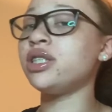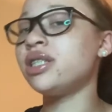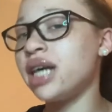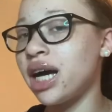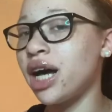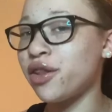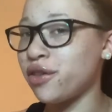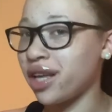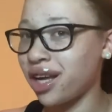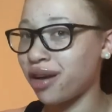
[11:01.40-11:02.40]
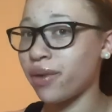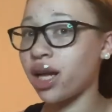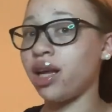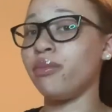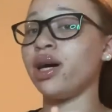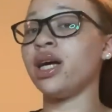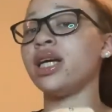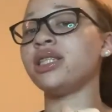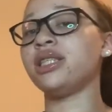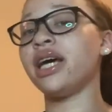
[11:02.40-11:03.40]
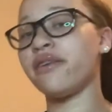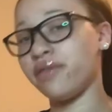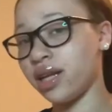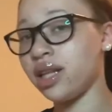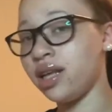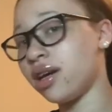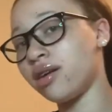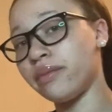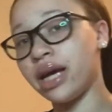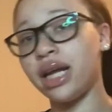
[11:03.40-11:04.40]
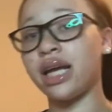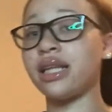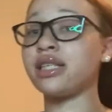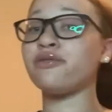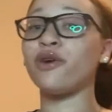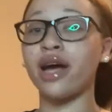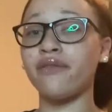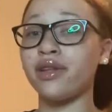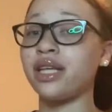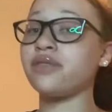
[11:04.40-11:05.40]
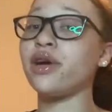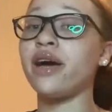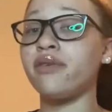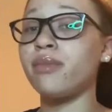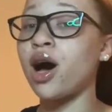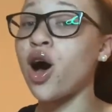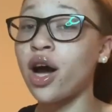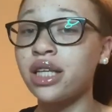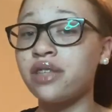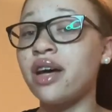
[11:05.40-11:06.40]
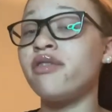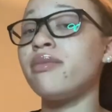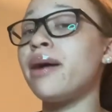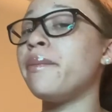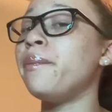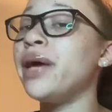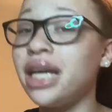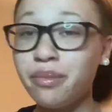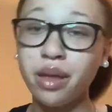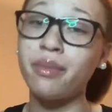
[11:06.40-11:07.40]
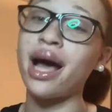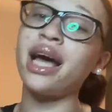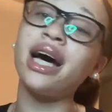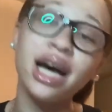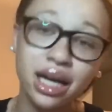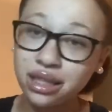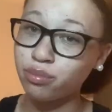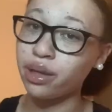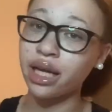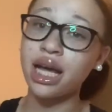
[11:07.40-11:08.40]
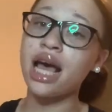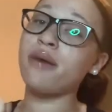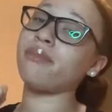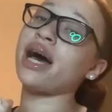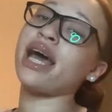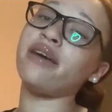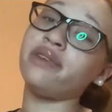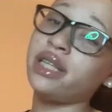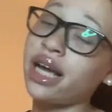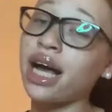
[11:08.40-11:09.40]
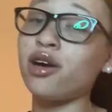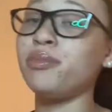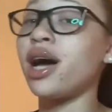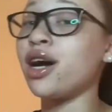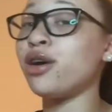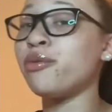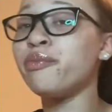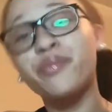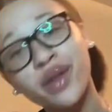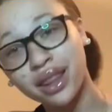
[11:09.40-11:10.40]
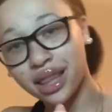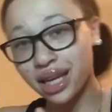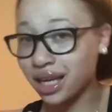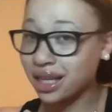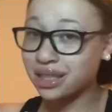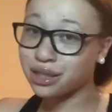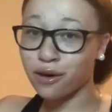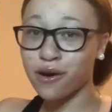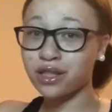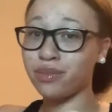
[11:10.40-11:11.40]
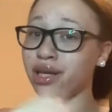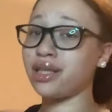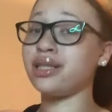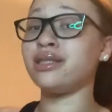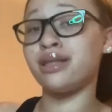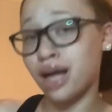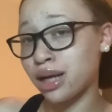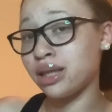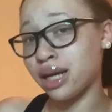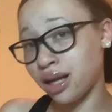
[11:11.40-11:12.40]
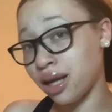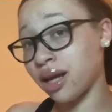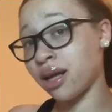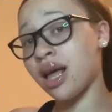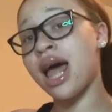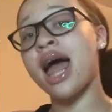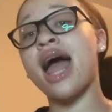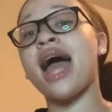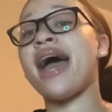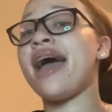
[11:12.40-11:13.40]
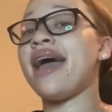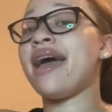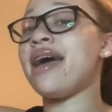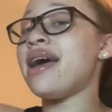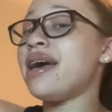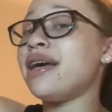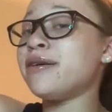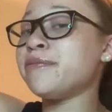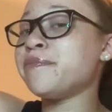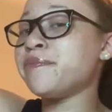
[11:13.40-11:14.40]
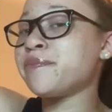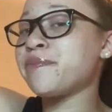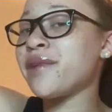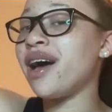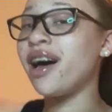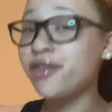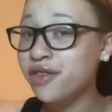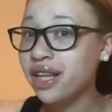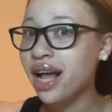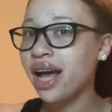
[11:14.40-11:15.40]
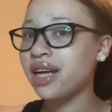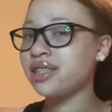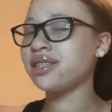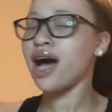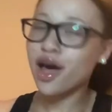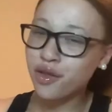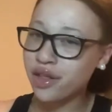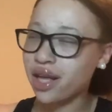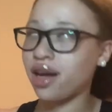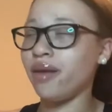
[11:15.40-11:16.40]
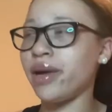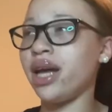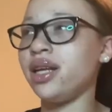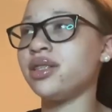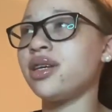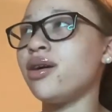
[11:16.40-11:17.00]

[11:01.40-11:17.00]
said other than Young Manny, but it's definitely Young Manny and that's forever, that's forever my heart, that's forever my baby, my husband, my everything. I hope y'all go look at his songs because he's like that, yeah. And other than that, she said other than Young Manny, so